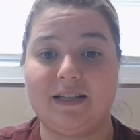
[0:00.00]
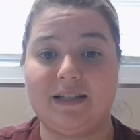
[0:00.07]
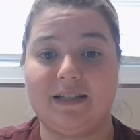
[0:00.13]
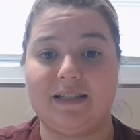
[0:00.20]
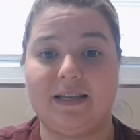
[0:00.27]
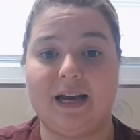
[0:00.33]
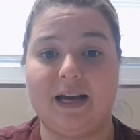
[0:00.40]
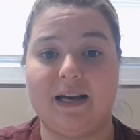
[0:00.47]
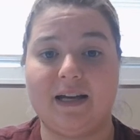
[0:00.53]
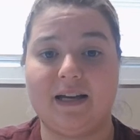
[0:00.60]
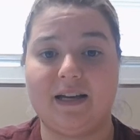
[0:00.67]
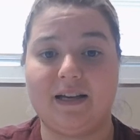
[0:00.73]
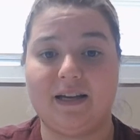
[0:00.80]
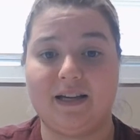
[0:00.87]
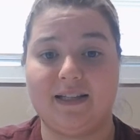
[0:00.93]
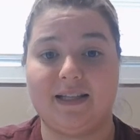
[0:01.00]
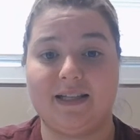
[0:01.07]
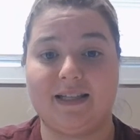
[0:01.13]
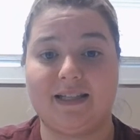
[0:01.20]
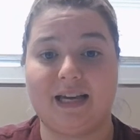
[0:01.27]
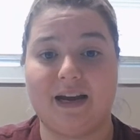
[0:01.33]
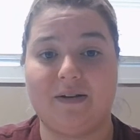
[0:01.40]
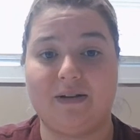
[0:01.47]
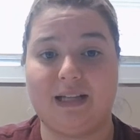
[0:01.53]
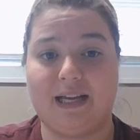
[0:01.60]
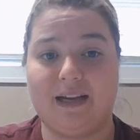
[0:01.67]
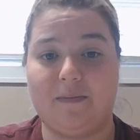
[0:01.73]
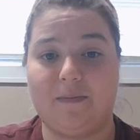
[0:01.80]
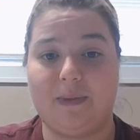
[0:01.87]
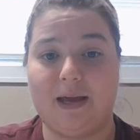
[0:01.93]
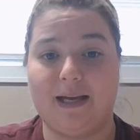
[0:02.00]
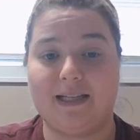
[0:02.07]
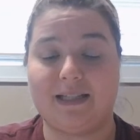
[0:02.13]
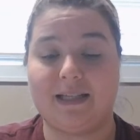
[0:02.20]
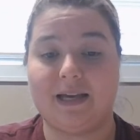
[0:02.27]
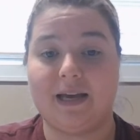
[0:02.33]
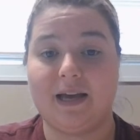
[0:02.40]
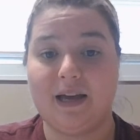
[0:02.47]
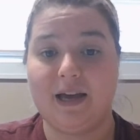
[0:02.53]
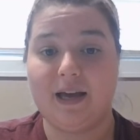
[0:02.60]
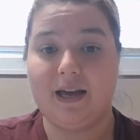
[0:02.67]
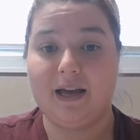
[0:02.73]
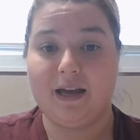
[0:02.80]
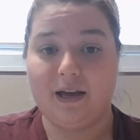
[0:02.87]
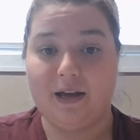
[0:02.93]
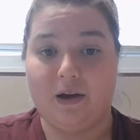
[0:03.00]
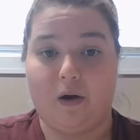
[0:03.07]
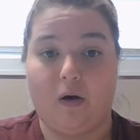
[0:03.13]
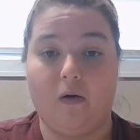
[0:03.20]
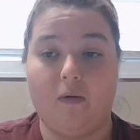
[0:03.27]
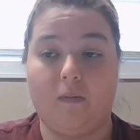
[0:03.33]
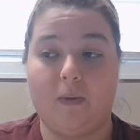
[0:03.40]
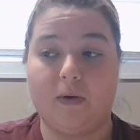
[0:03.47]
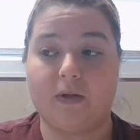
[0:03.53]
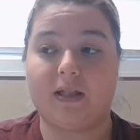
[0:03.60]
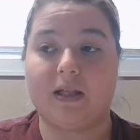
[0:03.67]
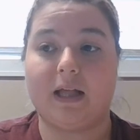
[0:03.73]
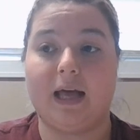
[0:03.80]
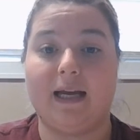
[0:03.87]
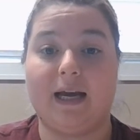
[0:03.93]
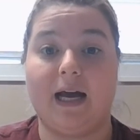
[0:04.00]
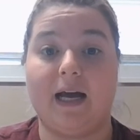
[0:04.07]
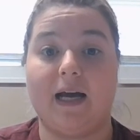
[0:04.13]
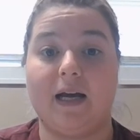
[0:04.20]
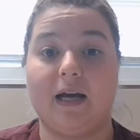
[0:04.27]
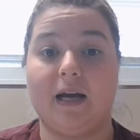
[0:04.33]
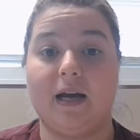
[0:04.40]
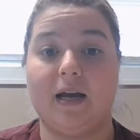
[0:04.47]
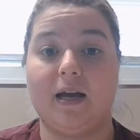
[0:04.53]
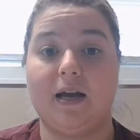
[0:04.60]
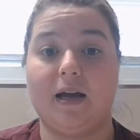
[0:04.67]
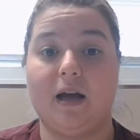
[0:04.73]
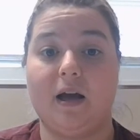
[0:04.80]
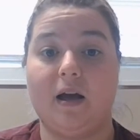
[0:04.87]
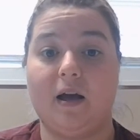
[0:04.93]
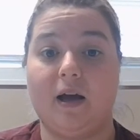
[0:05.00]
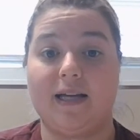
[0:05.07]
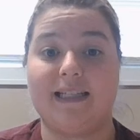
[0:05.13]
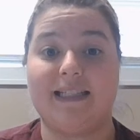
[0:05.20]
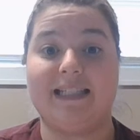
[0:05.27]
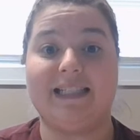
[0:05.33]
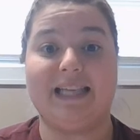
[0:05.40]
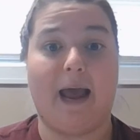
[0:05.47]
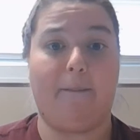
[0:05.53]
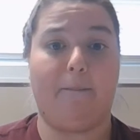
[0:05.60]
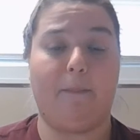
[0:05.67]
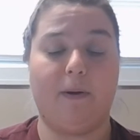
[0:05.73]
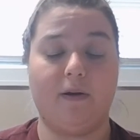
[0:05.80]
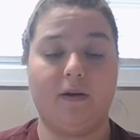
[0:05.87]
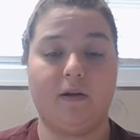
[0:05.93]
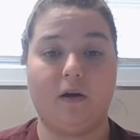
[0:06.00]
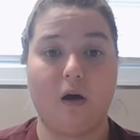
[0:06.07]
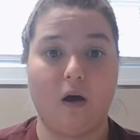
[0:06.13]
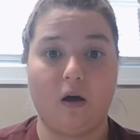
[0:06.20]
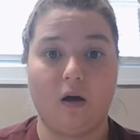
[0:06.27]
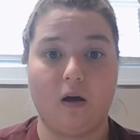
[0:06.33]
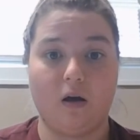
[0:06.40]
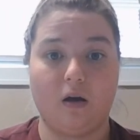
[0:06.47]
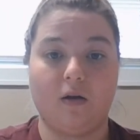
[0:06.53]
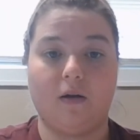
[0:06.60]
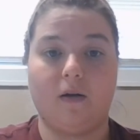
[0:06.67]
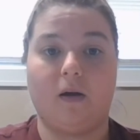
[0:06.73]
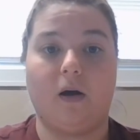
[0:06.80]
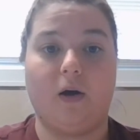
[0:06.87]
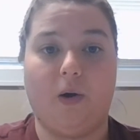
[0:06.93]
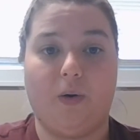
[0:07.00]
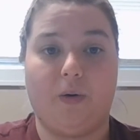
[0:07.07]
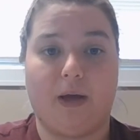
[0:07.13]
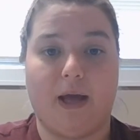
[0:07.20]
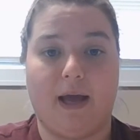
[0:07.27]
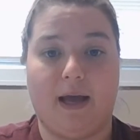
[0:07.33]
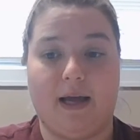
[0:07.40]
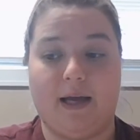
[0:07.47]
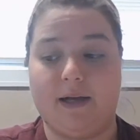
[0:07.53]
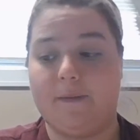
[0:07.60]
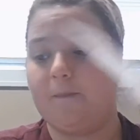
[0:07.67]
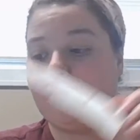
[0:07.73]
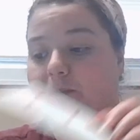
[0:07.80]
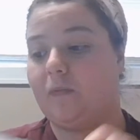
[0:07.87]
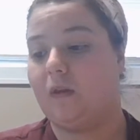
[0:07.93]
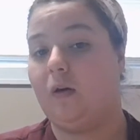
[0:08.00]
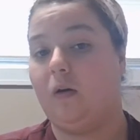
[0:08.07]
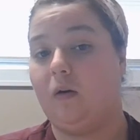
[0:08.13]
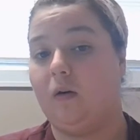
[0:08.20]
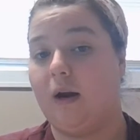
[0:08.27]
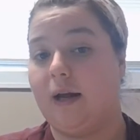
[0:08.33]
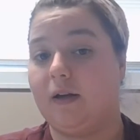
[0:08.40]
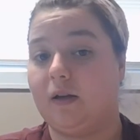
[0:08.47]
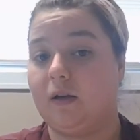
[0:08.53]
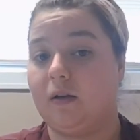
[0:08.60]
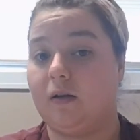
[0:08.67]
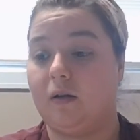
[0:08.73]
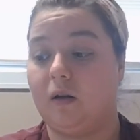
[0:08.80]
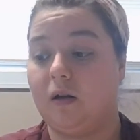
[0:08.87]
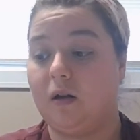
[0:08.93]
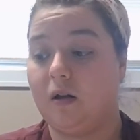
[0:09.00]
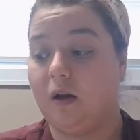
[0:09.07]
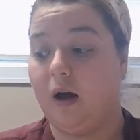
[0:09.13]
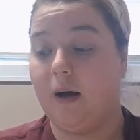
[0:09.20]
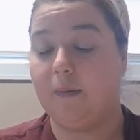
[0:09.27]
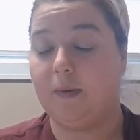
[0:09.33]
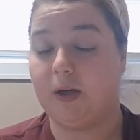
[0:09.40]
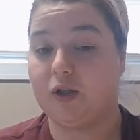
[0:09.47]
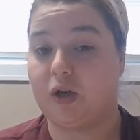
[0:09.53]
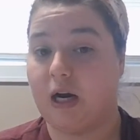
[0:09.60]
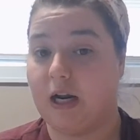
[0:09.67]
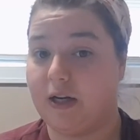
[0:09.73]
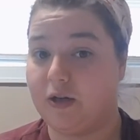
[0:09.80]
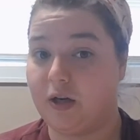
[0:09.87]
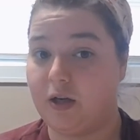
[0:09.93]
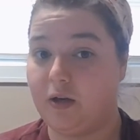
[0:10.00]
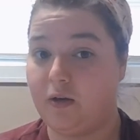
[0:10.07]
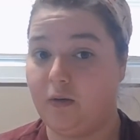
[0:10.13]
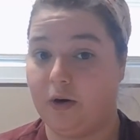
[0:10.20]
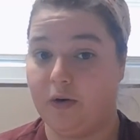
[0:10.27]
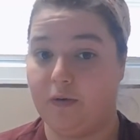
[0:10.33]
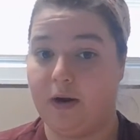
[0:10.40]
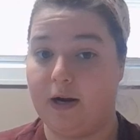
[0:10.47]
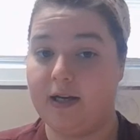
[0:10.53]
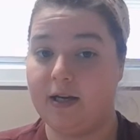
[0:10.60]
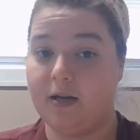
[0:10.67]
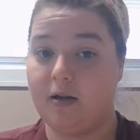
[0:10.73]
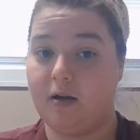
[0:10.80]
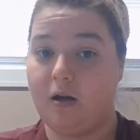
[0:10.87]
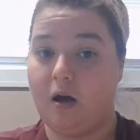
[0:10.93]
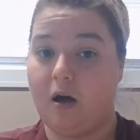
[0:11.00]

Z is the sound that it makes, almost like a zap. Okay. All right. I'm going to try and trick you. Are you ready?